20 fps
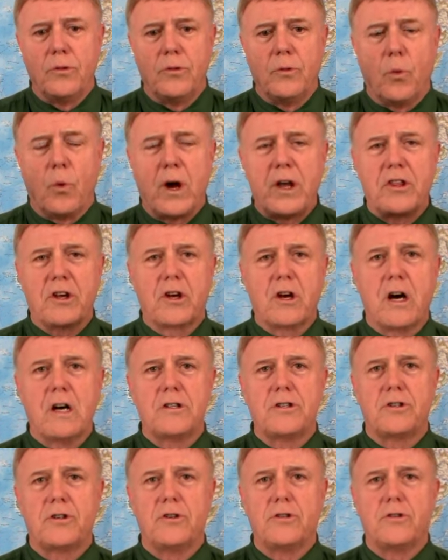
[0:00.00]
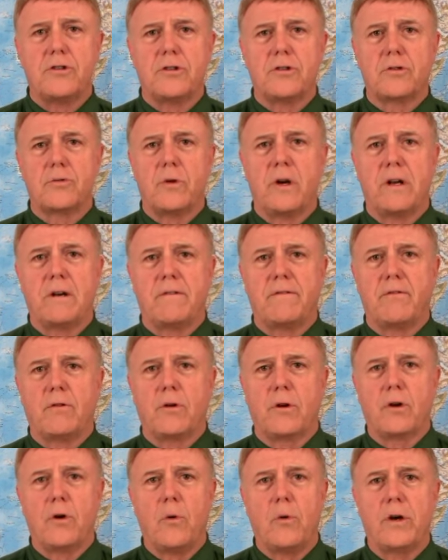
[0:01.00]
the way the Constitution is written
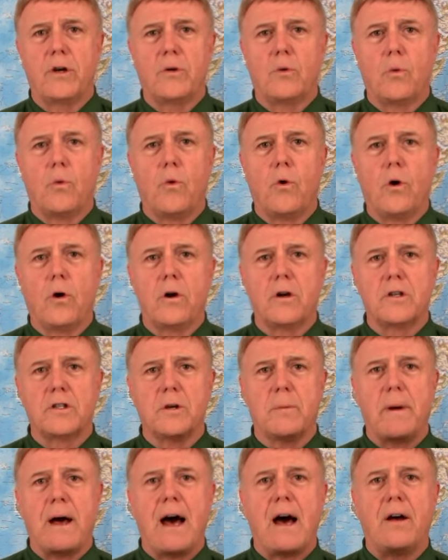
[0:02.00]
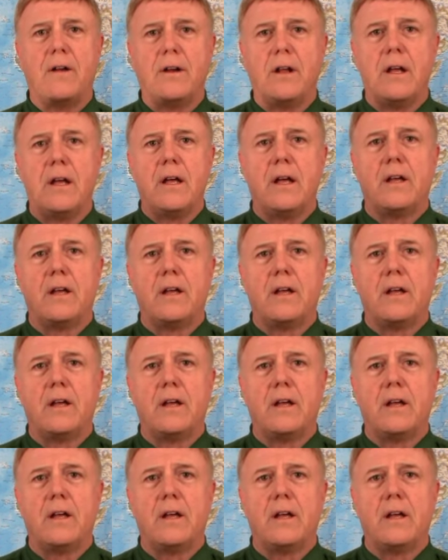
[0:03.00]
for going to war is about,